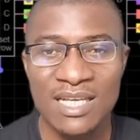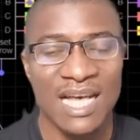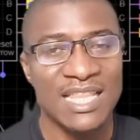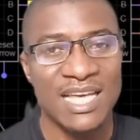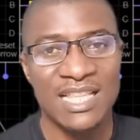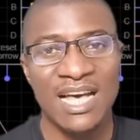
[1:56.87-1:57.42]

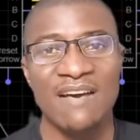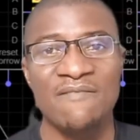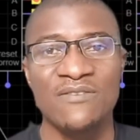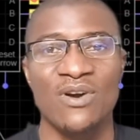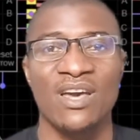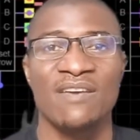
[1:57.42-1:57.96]
and then have
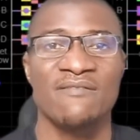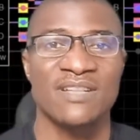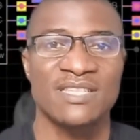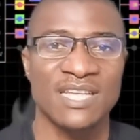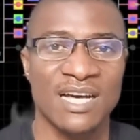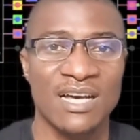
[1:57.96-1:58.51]
your
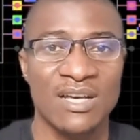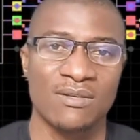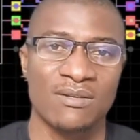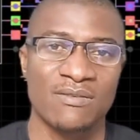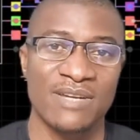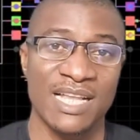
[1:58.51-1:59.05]
inverter
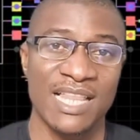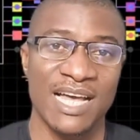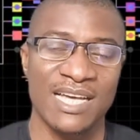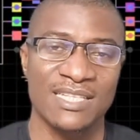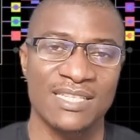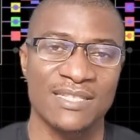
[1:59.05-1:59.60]

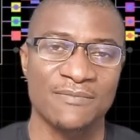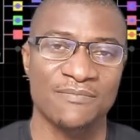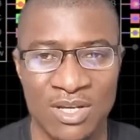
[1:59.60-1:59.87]
realized.